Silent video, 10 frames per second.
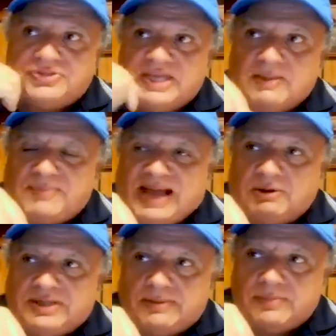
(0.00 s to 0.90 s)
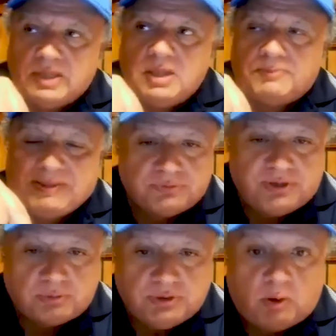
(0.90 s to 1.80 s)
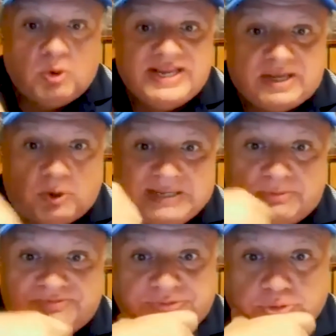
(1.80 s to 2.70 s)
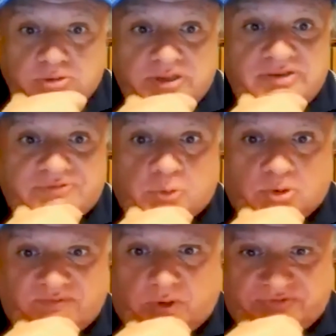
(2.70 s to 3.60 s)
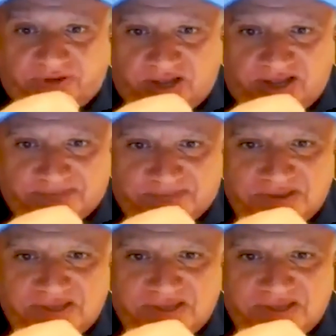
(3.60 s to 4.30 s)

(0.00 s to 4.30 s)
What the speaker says: the thing about him, people don't know, when he quit, he was the 3rd leading scorer of all time.